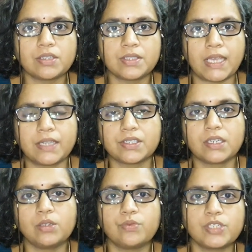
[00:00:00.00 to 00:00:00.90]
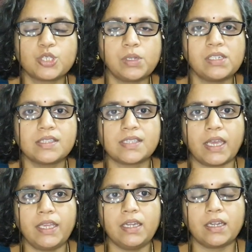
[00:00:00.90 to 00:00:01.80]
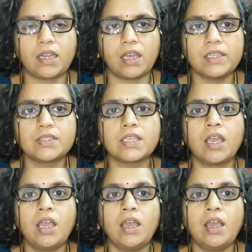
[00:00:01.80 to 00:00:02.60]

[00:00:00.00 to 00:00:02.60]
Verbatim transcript: Sanskrit, visual design and arts